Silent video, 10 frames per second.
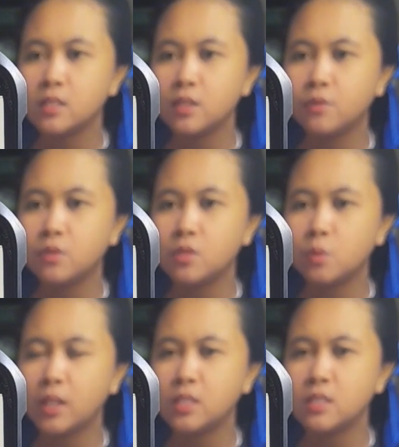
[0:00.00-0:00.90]
as if to
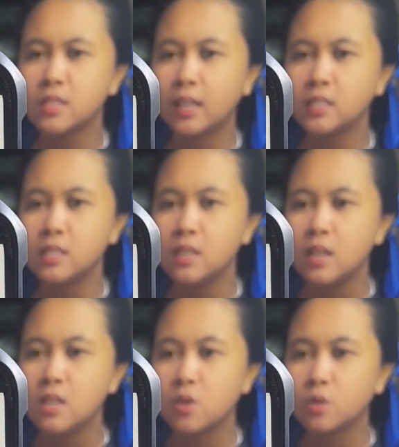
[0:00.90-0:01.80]
quell the anxiety,
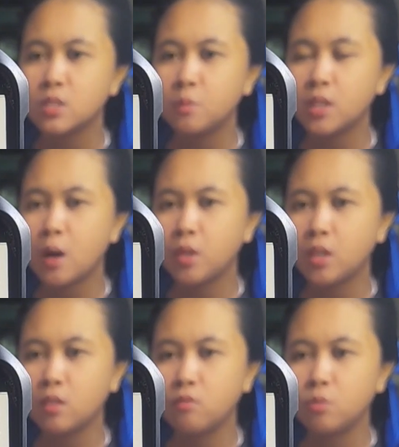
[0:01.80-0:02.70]
he heard someone coming
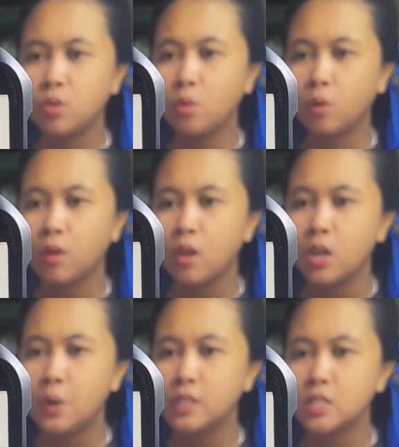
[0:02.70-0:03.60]
in through the door.
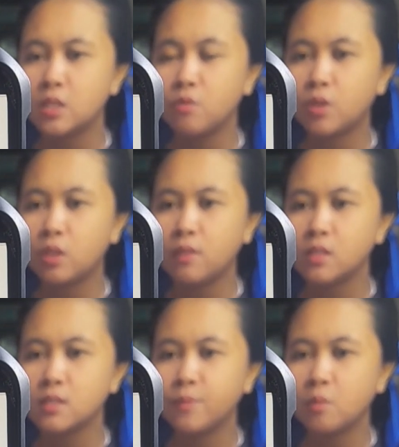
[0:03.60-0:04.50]
You can sit in front of
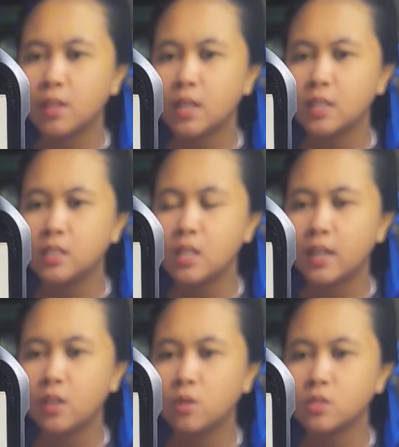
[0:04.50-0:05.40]
this. The mechanically
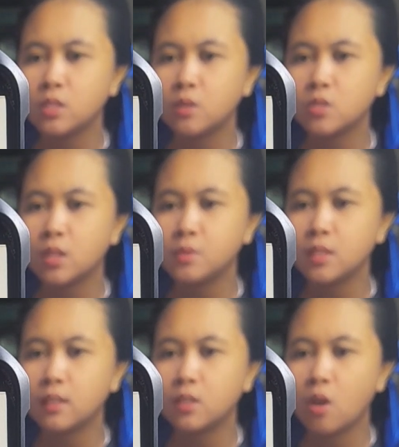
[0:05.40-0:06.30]
guiding auctioneer stopped
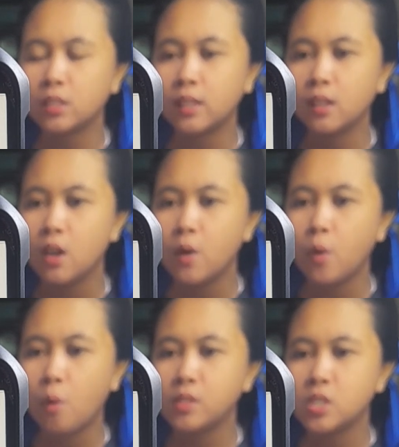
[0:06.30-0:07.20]
talking.
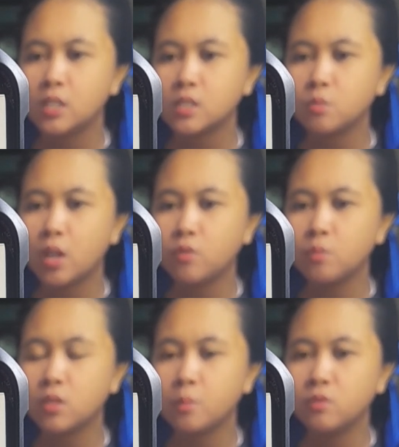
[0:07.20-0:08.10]
Oh, Angenes, right
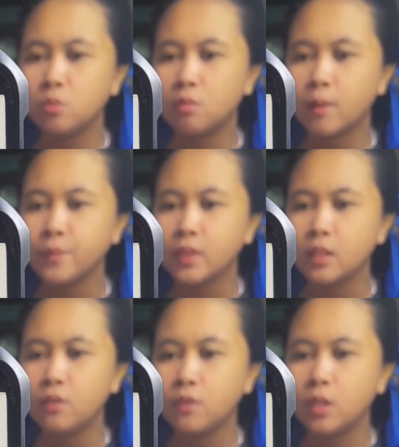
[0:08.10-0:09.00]
from the top of Durak.
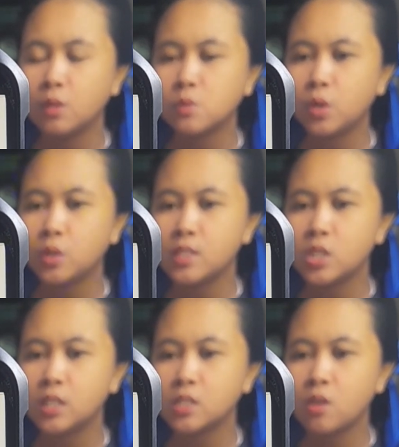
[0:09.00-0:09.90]
If it was Croydon
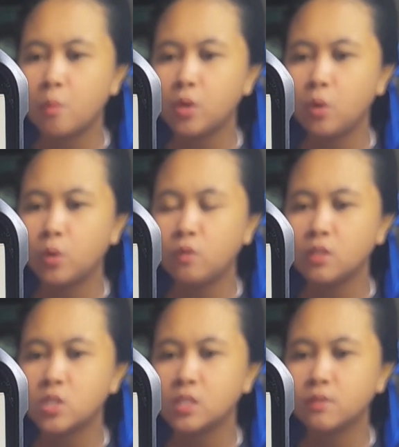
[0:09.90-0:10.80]
Angenes, the upper lord of the
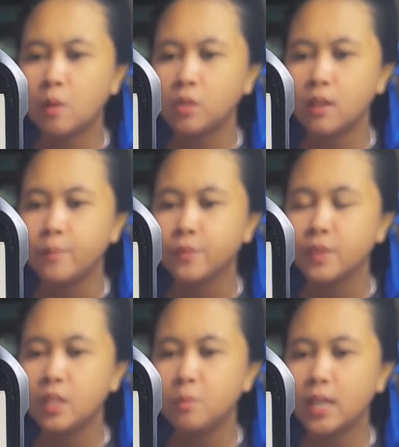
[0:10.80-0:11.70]
Angenes family.
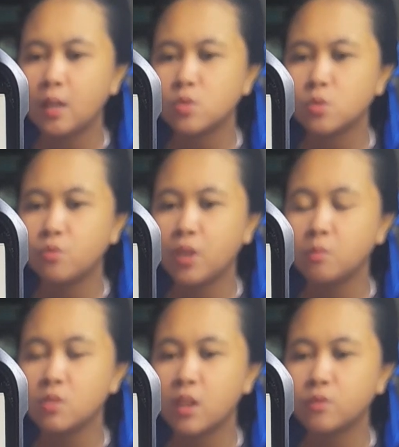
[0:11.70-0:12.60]
He became so
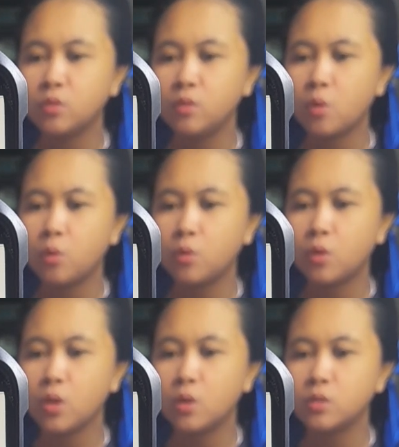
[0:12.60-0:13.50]
famous after the
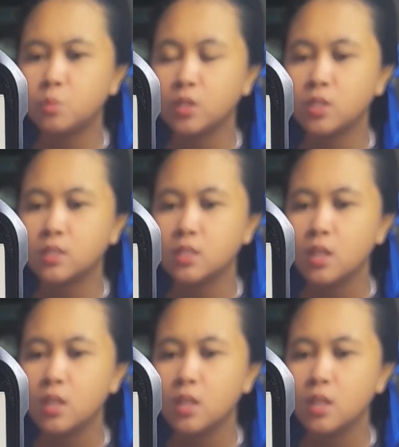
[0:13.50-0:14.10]
Koroy Cotton Project,